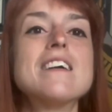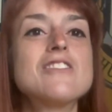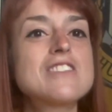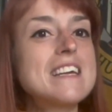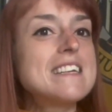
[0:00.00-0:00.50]

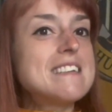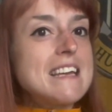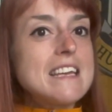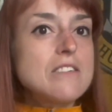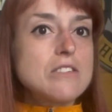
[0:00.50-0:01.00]
just kind of
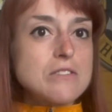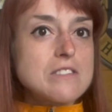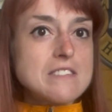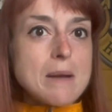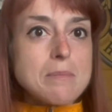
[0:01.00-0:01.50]
taking you through the
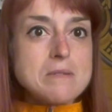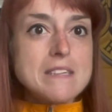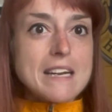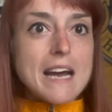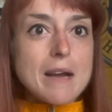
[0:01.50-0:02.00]
steps
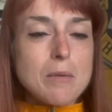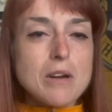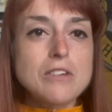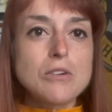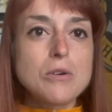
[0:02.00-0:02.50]
that I
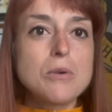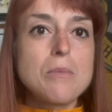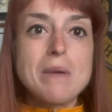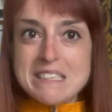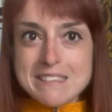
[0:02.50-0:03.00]
work through
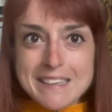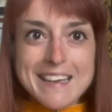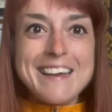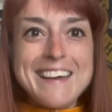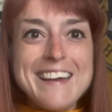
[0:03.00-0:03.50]

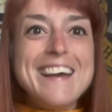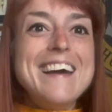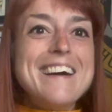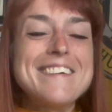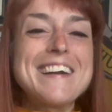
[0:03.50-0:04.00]
mentally
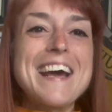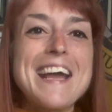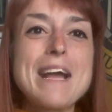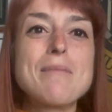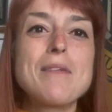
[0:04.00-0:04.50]
when I
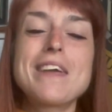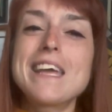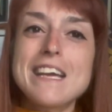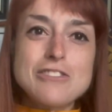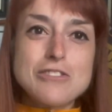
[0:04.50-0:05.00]
am
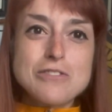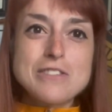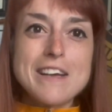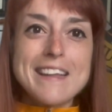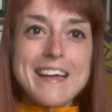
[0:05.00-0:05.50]
looking at shoes
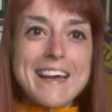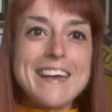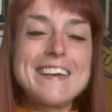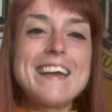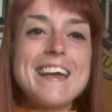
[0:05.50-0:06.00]

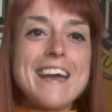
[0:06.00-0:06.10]
online,